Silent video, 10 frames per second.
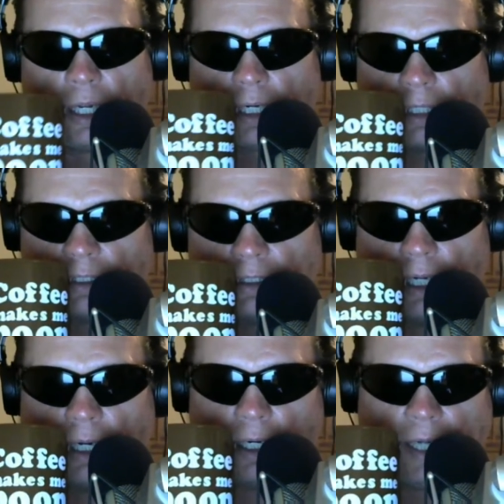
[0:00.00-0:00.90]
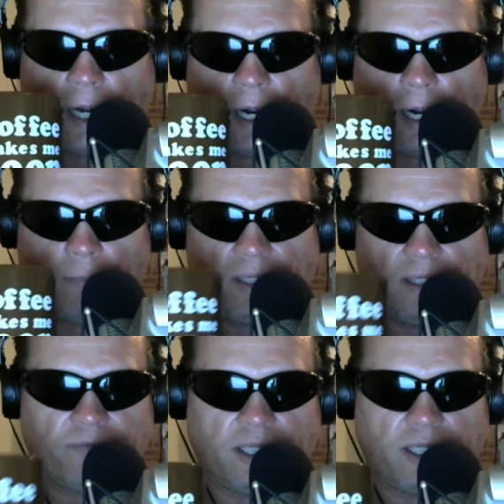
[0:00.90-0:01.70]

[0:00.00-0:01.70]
Because, if